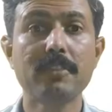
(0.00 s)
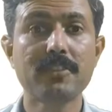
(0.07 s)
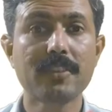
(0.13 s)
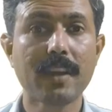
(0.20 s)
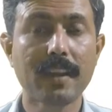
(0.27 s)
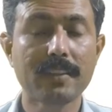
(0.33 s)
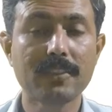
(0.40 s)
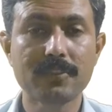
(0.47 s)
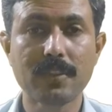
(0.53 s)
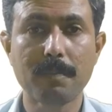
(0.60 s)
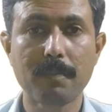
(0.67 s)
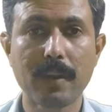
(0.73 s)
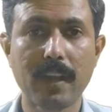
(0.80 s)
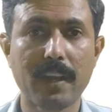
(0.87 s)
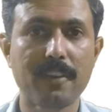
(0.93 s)
we start the
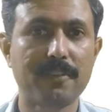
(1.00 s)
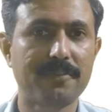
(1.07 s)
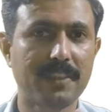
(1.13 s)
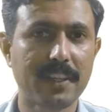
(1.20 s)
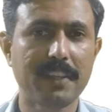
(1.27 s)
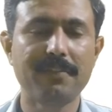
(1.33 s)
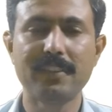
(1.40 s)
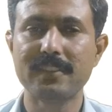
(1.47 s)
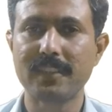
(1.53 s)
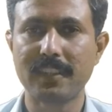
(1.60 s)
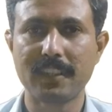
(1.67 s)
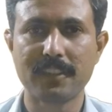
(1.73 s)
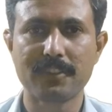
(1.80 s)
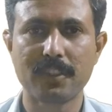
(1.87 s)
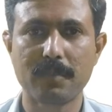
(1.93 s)
supply of three phase
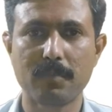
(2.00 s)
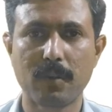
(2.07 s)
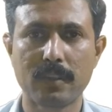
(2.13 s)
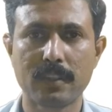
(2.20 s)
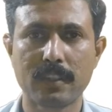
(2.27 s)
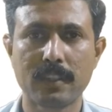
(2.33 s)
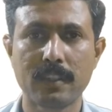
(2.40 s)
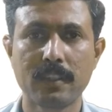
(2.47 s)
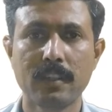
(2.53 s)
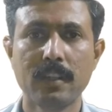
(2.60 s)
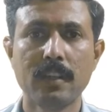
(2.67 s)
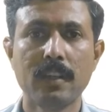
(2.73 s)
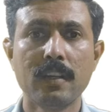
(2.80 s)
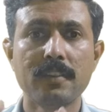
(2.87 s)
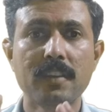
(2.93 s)
induction motor,
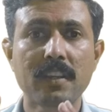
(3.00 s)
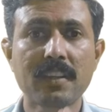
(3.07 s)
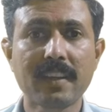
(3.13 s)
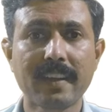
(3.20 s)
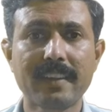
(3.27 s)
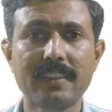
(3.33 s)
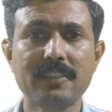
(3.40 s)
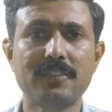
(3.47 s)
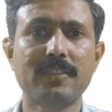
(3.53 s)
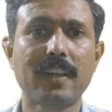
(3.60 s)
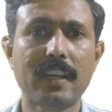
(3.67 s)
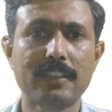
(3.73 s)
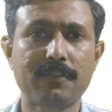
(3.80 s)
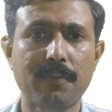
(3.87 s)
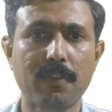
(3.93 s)
the current
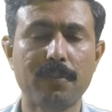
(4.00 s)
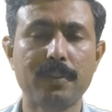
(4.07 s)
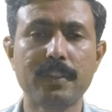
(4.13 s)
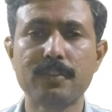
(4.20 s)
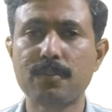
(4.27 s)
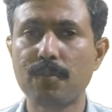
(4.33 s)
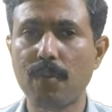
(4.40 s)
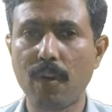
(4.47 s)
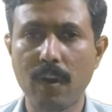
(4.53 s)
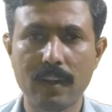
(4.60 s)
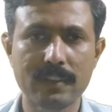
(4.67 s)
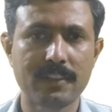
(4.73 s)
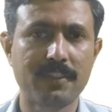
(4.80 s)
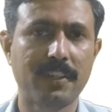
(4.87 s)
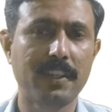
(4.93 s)
starts flowing through
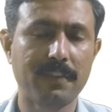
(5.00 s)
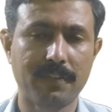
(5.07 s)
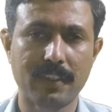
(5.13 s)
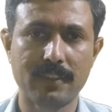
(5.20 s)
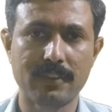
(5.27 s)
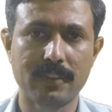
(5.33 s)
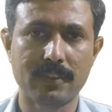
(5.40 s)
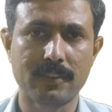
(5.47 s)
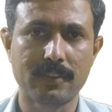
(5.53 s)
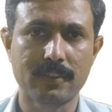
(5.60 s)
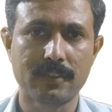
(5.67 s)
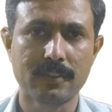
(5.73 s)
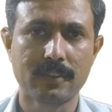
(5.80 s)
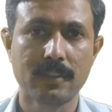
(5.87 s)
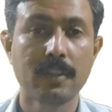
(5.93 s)
all the three
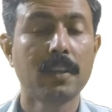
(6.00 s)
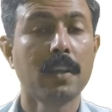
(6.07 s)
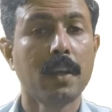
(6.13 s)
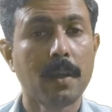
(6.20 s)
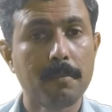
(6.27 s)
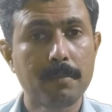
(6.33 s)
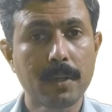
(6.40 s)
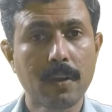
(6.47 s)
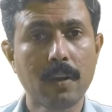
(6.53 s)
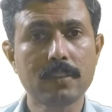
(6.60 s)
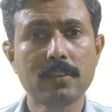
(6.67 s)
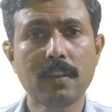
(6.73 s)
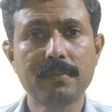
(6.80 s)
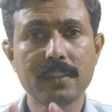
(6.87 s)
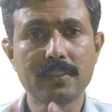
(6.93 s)
phases.
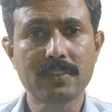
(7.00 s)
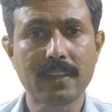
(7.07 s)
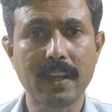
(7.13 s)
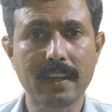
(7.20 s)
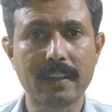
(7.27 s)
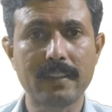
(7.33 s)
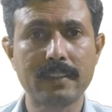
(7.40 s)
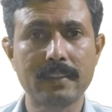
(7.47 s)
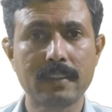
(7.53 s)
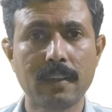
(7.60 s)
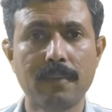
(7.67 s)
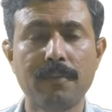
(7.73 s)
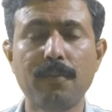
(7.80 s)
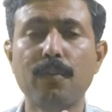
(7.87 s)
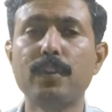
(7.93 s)
Because of this current
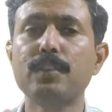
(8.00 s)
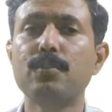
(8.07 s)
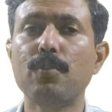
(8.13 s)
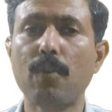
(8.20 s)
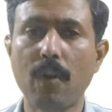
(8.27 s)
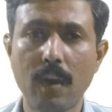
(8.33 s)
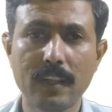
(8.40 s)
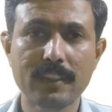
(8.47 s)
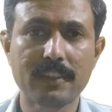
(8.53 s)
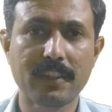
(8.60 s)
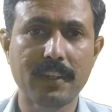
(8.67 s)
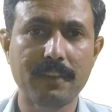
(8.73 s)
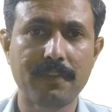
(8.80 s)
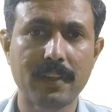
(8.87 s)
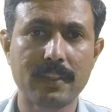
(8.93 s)
flowing through all the
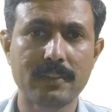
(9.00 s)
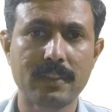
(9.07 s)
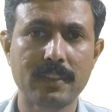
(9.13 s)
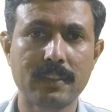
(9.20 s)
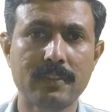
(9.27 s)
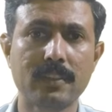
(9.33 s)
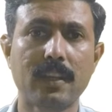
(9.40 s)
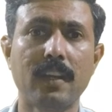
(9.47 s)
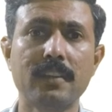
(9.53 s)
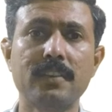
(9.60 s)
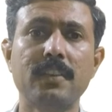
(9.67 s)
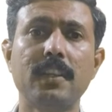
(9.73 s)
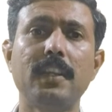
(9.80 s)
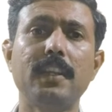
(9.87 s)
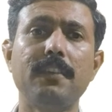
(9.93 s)
three phases, a
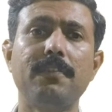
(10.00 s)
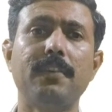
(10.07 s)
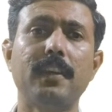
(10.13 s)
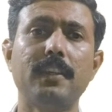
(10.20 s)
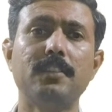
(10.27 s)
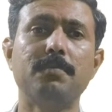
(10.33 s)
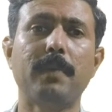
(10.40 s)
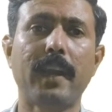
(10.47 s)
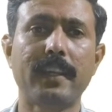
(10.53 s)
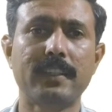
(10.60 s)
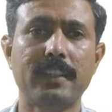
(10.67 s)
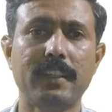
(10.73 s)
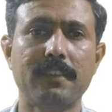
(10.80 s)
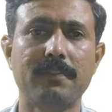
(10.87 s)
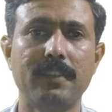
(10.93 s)
three phase
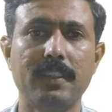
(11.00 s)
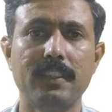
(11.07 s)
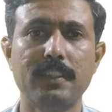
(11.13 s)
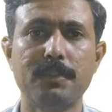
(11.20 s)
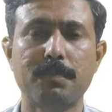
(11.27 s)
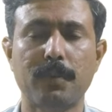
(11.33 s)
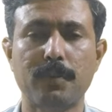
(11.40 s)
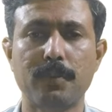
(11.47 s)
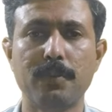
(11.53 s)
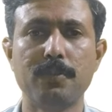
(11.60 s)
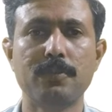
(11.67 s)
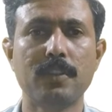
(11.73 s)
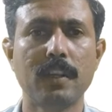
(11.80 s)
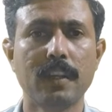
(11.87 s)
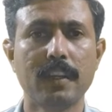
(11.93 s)
magnetic field is
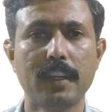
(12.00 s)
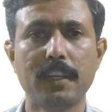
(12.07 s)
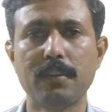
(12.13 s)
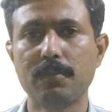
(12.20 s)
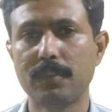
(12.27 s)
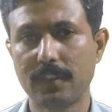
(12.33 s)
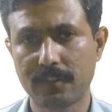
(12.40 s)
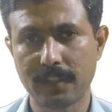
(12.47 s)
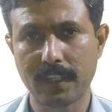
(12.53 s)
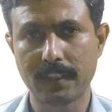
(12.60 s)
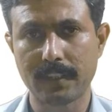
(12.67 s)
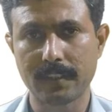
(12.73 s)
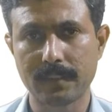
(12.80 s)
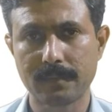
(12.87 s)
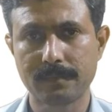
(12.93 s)
produced into the
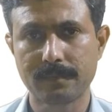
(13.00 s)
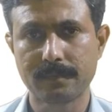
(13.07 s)
stator.